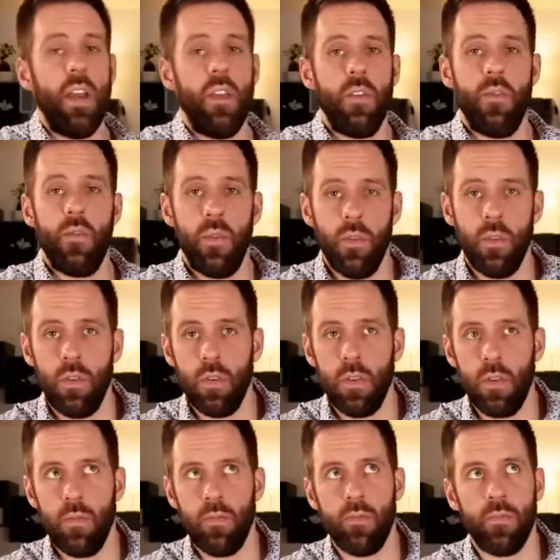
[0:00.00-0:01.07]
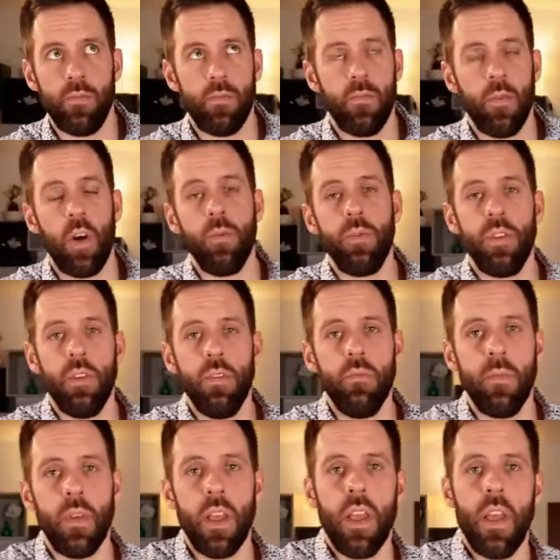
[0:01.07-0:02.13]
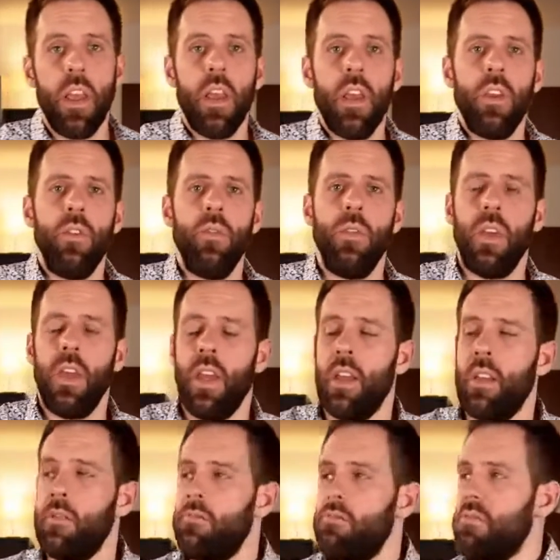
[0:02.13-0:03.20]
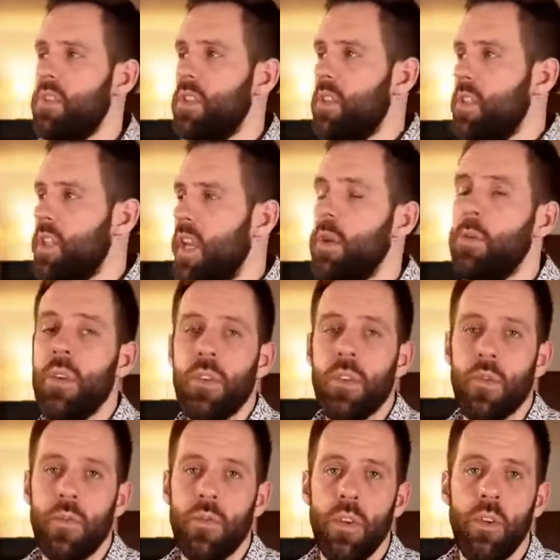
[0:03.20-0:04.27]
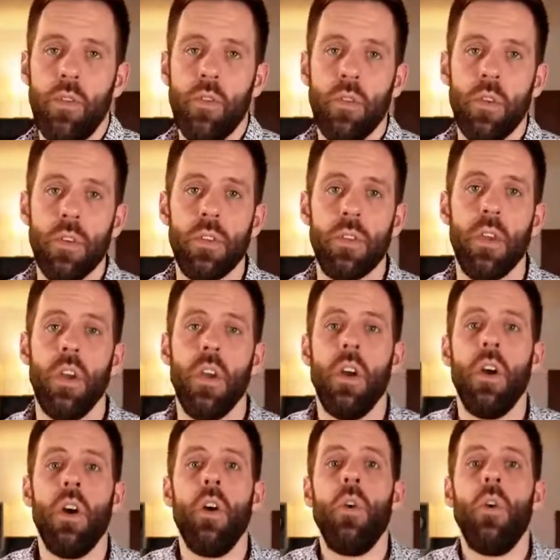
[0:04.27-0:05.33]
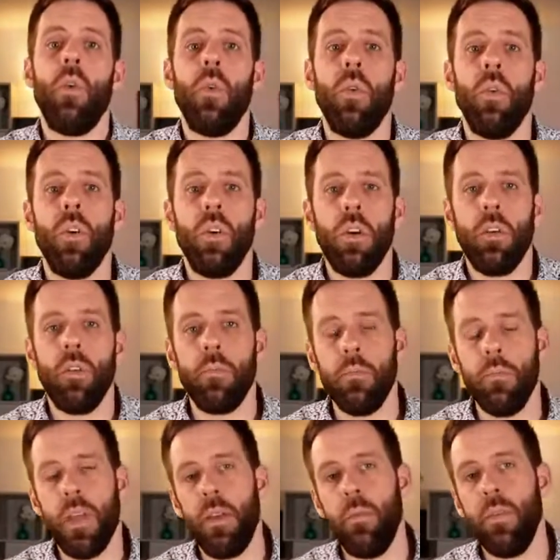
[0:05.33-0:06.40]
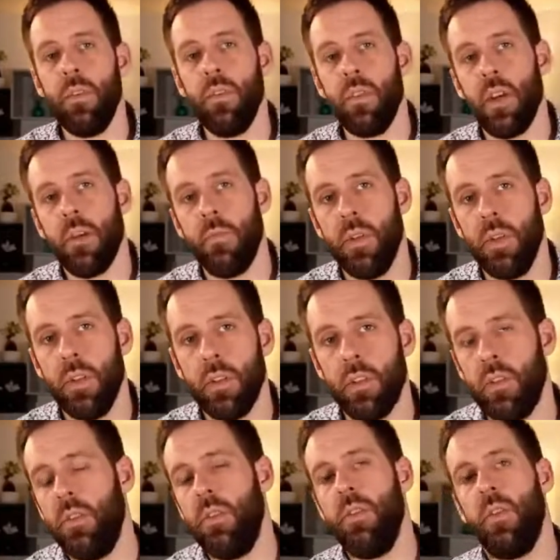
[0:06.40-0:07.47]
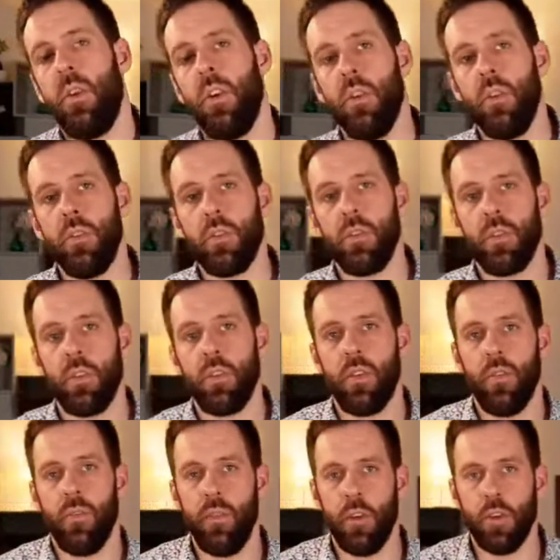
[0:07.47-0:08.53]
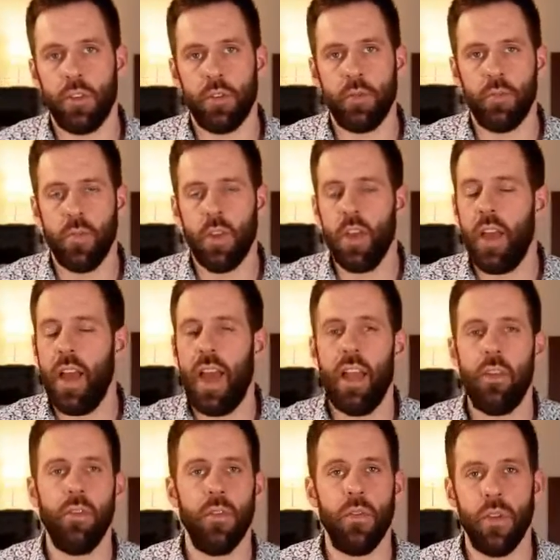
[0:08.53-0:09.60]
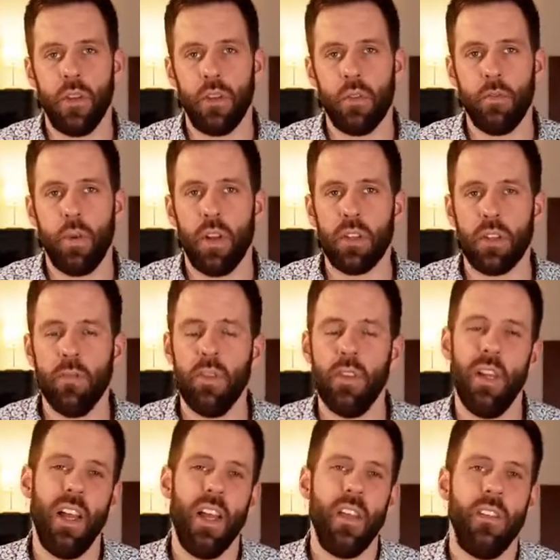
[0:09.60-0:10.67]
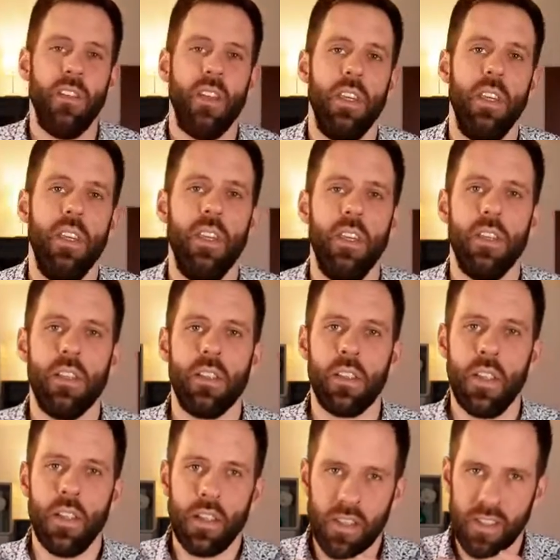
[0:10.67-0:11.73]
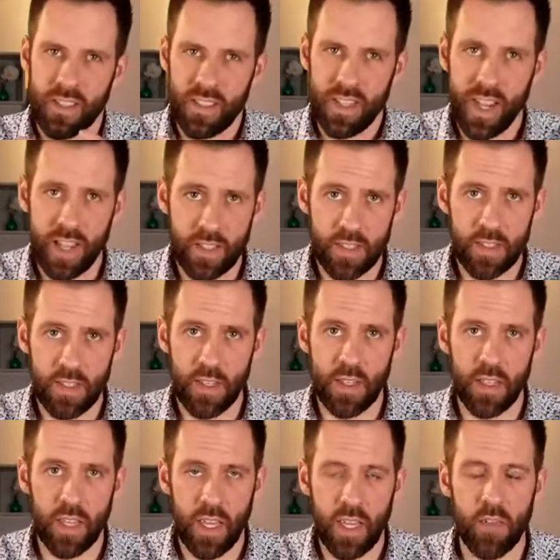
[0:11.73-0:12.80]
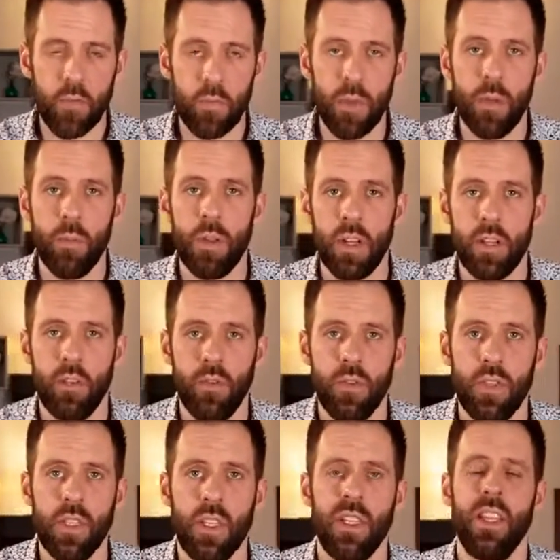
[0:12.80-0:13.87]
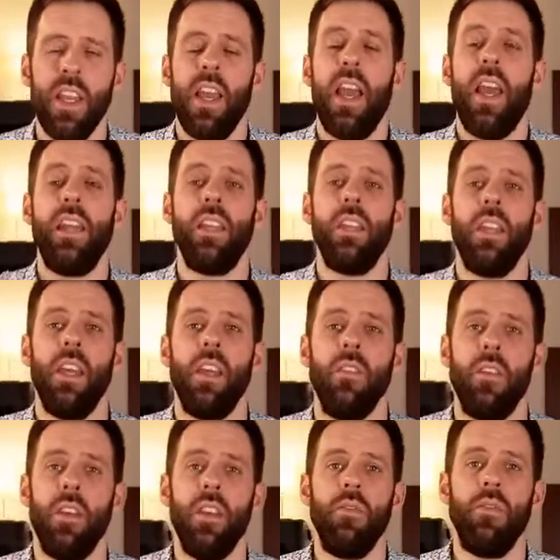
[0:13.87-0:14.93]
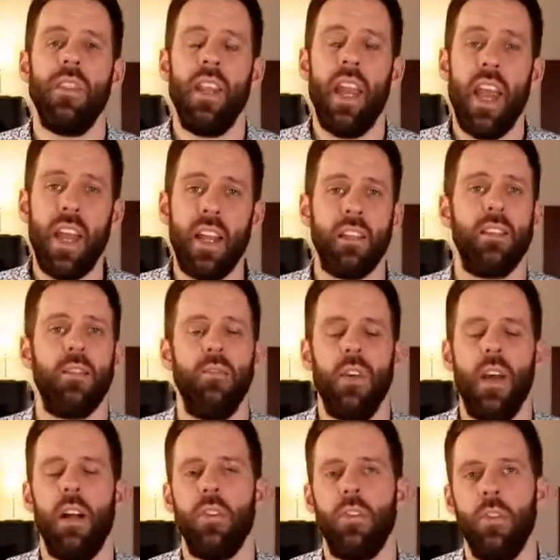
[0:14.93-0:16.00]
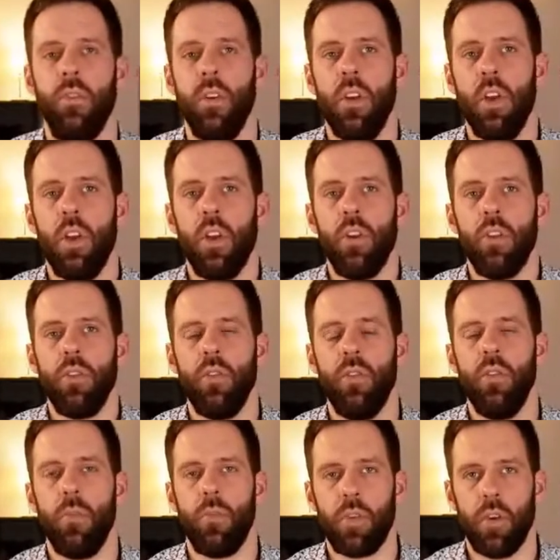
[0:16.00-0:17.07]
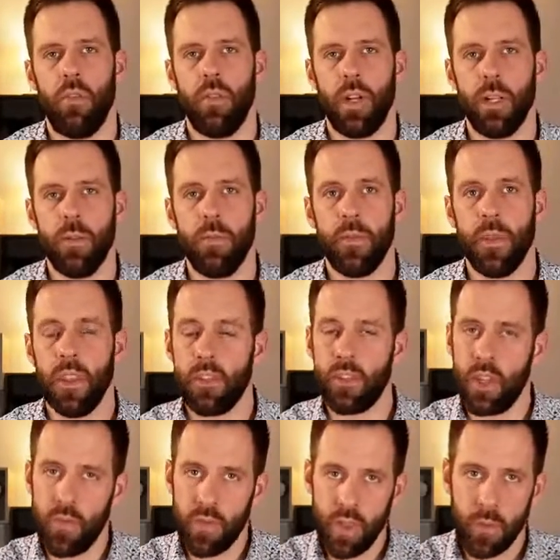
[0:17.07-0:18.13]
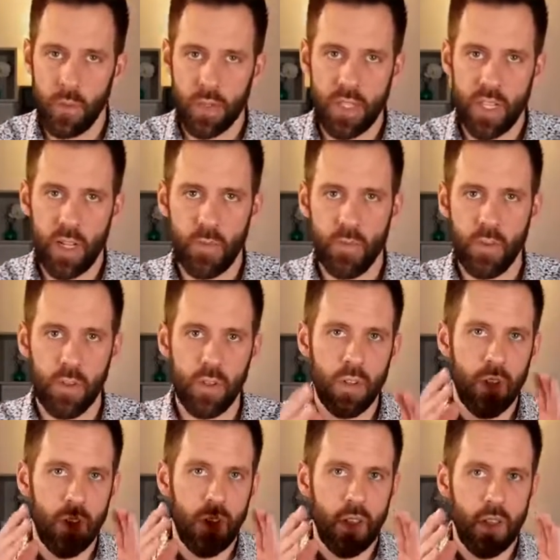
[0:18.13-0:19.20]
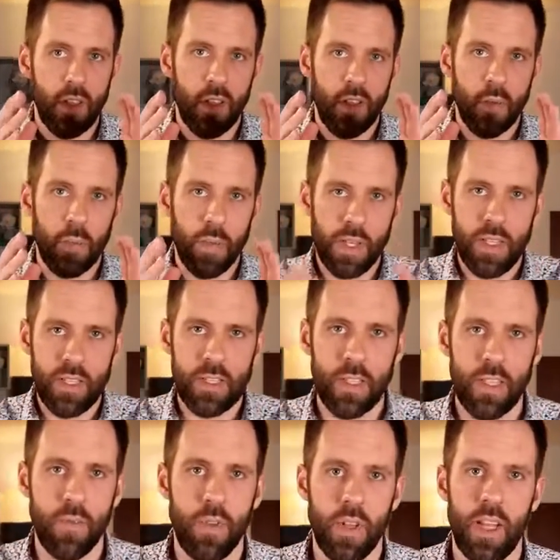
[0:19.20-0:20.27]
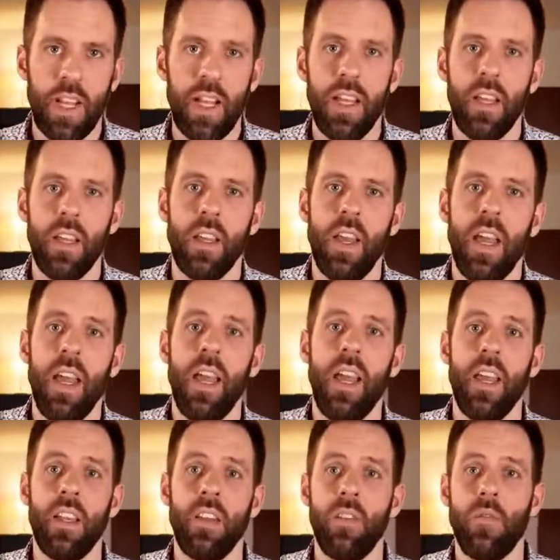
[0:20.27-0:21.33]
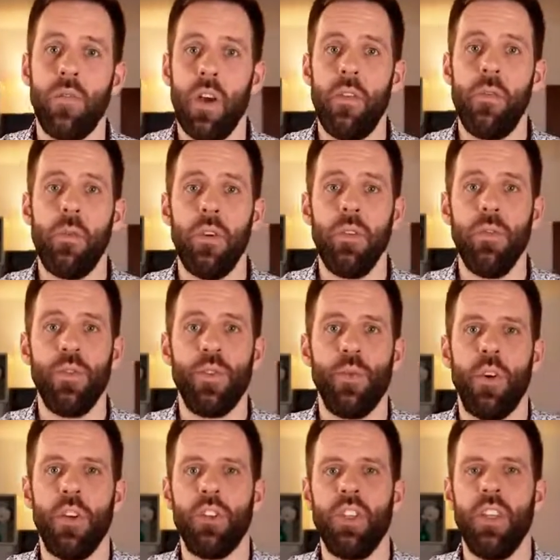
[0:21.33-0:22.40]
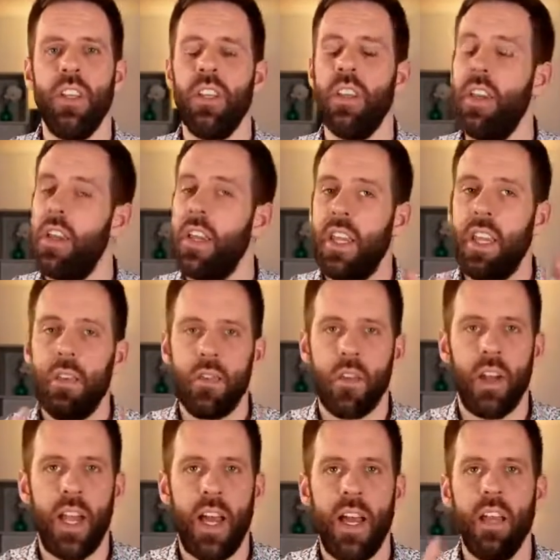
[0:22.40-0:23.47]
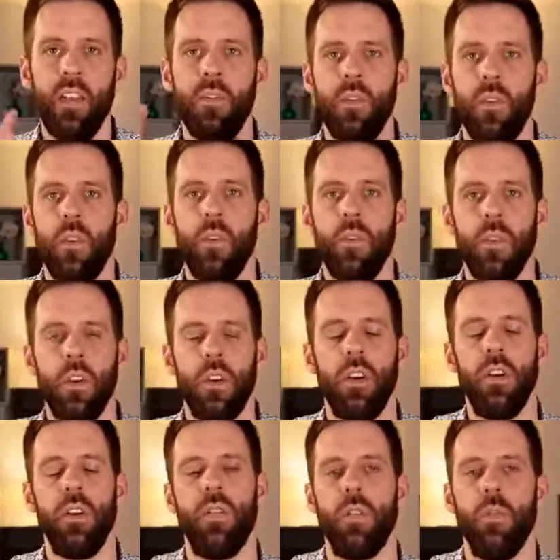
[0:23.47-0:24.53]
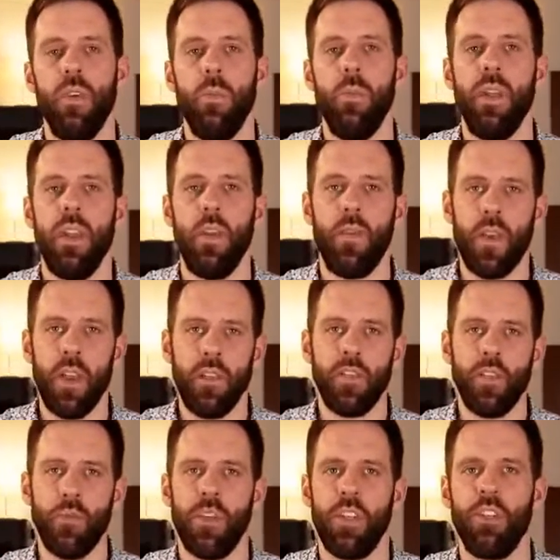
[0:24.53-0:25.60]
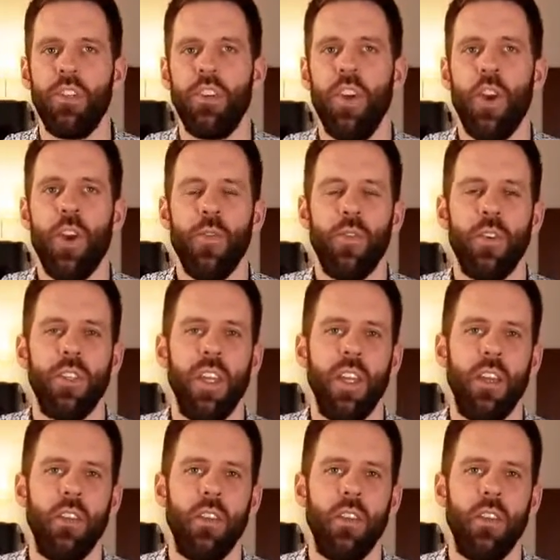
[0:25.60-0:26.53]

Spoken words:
full option, you can stay with the free course, or maybe you can build your own version. Everything is possible. The key is testing if people are using it and if it adds value to your profile. So if that was helpful, please leave a like. And for everyone who's watching, either live or the replay, thanks so much for taking the